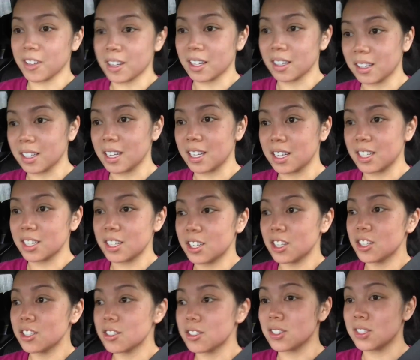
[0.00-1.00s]
feeling
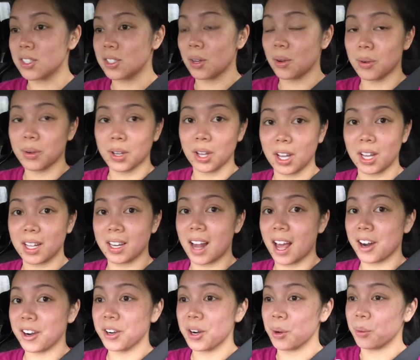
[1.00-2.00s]
so good.
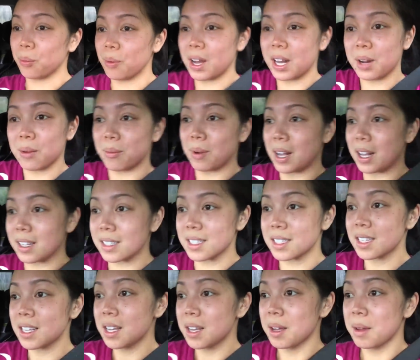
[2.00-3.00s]
I don't know what it
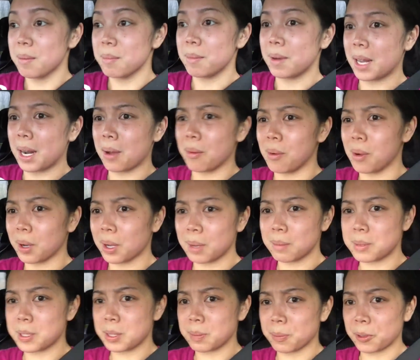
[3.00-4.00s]
was, but I woke
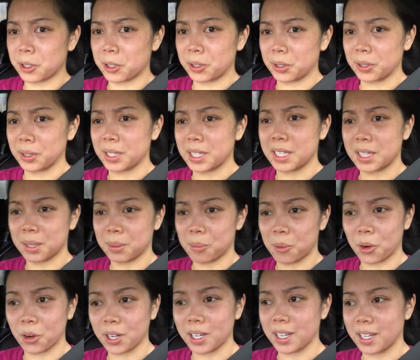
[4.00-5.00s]
up super early in the
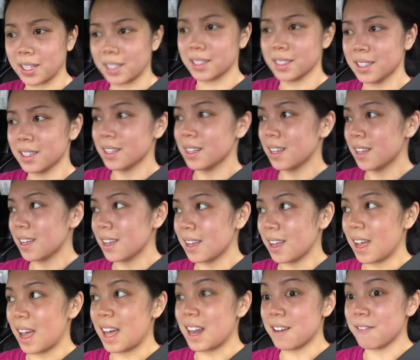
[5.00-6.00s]

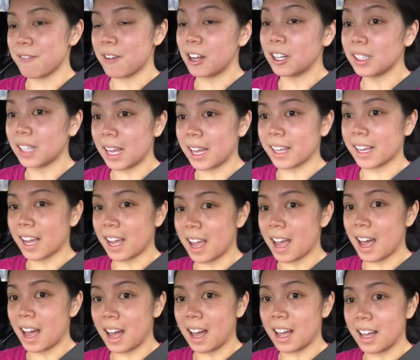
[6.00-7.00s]
morning and it felt like I
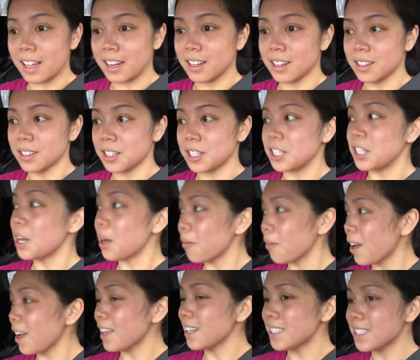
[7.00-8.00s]
had, you know
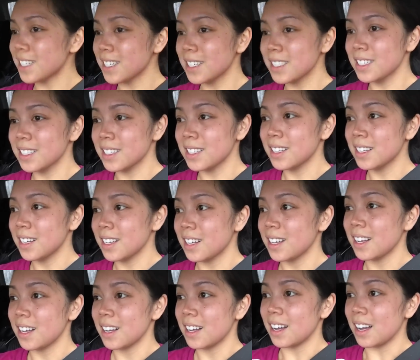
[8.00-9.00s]
what?
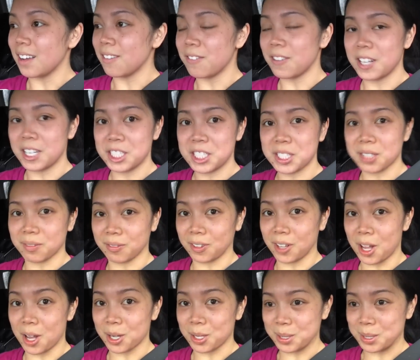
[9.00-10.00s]
I finished a
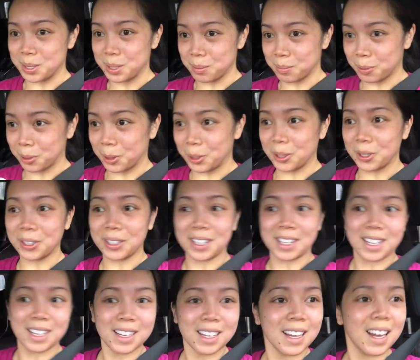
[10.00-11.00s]
vlog super
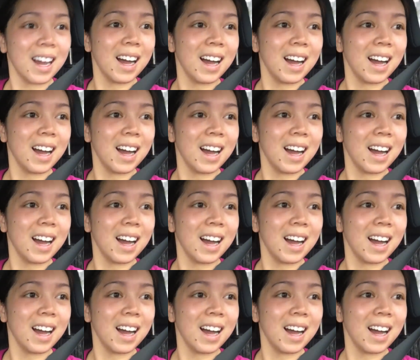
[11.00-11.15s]
early.